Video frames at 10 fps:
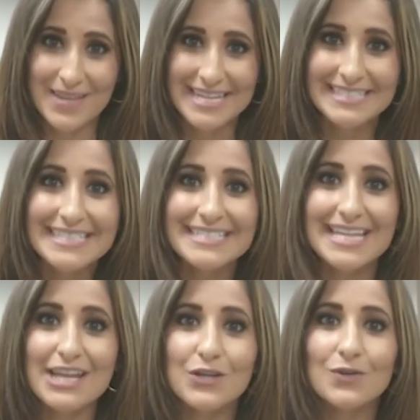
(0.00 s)

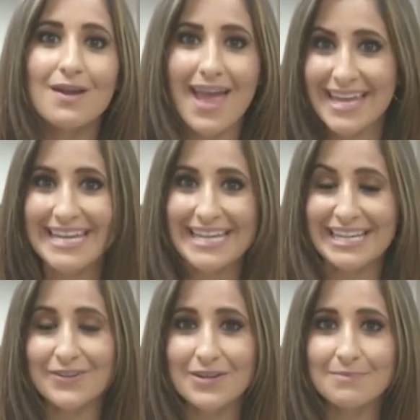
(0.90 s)
68-year-old Eddie
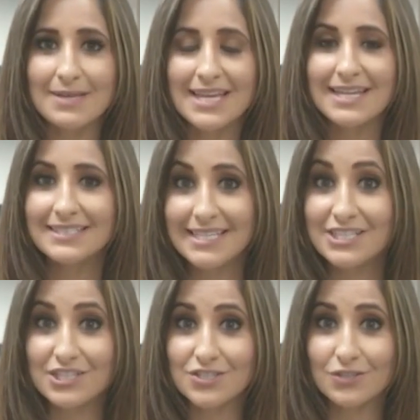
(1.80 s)
Ingram is
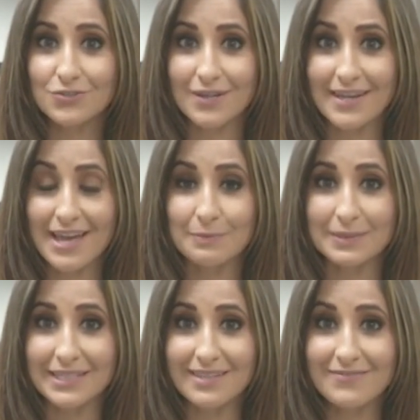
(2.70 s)
teaching children how to
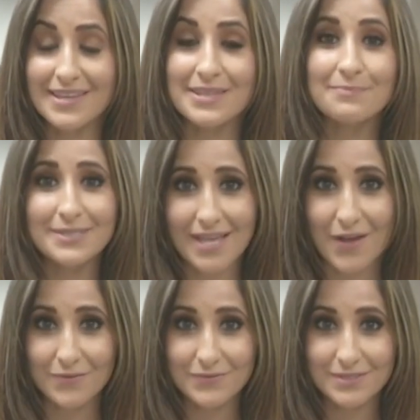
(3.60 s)
believe in
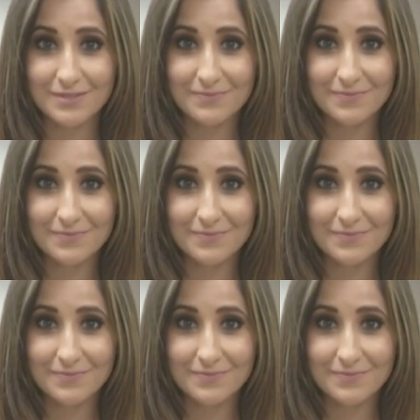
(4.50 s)
themselves.